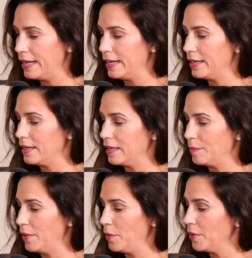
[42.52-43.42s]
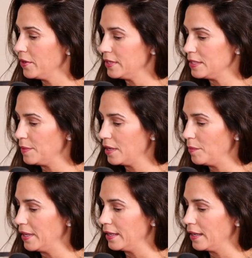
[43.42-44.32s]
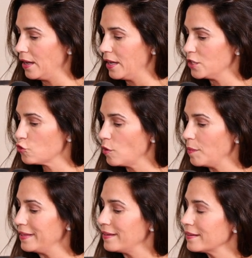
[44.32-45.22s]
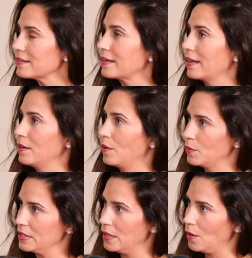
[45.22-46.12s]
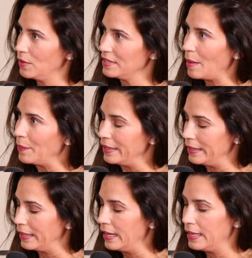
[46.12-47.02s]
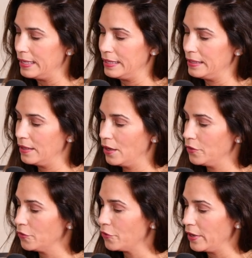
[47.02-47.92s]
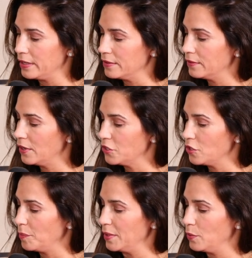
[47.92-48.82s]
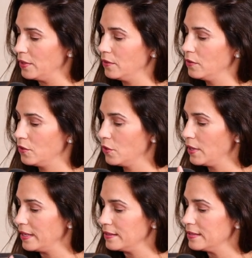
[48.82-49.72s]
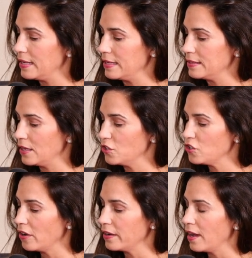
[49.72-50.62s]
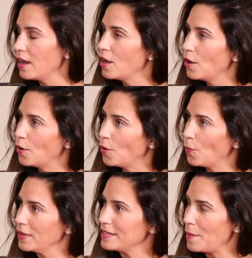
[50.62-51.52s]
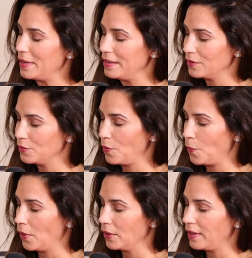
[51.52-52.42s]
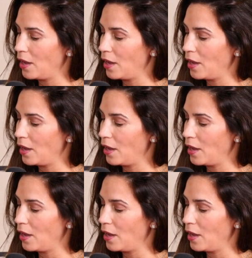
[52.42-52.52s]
Uh, but the period is becoming uh, extremely tense again with uh, what's happening in uh, Ukraine, the tension between U the United States and China. What's happening to the world?